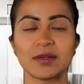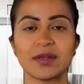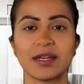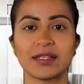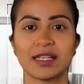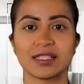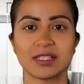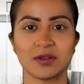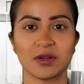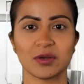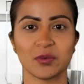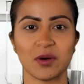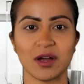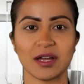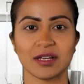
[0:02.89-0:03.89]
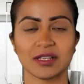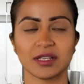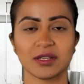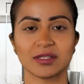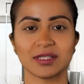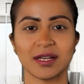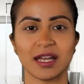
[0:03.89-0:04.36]
that doesn't require
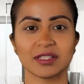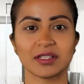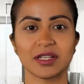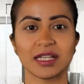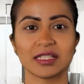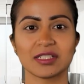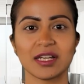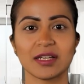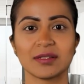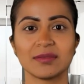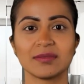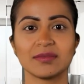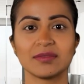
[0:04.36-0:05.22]
years of education?